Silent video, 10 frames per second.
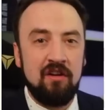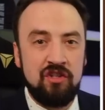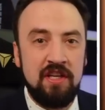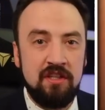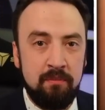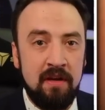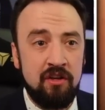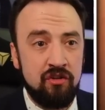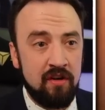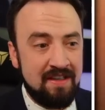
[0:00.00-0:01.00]
energy
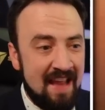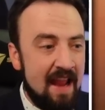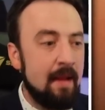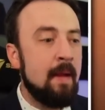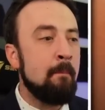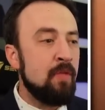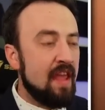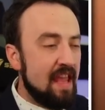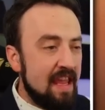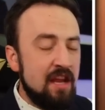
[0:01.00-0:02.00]
expenditure a day.
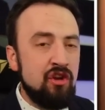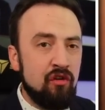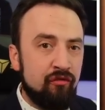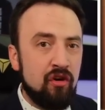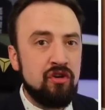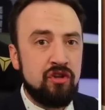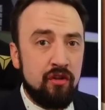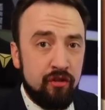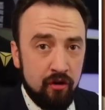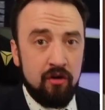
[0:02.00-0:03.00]
In your first
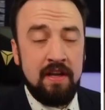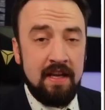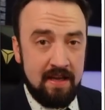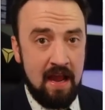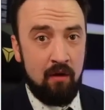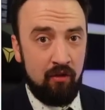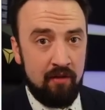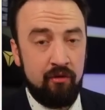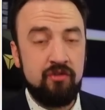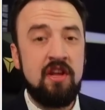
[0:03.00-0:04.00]
30 account
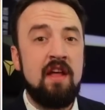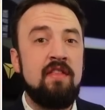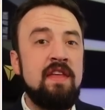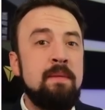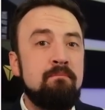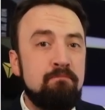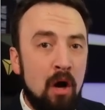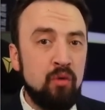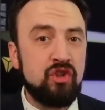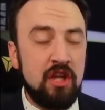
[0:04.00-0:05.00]
levels, the
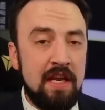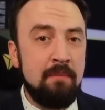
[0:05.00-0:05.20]
most